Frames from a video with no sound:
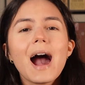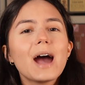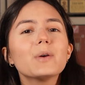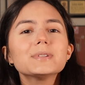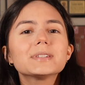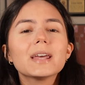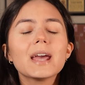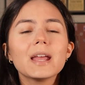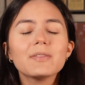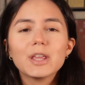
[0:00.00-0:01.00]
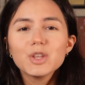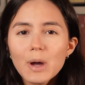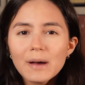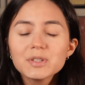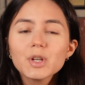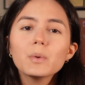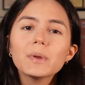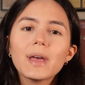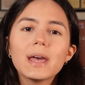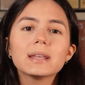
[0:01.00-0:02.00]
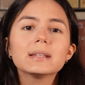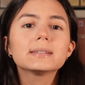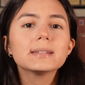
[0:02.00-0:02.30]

I would say that you have to go with edits